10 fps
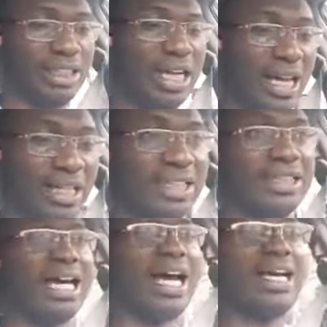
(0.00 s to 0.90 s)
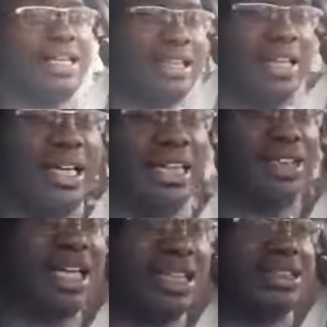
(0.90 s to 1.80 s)
that hinder
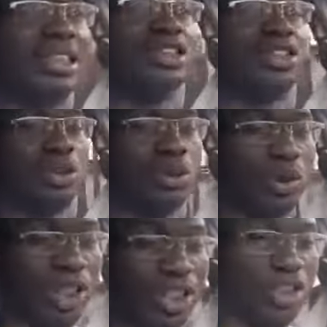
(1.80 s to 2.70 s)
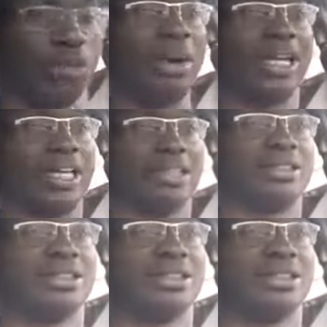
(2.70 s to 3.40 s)
entrance into a new market.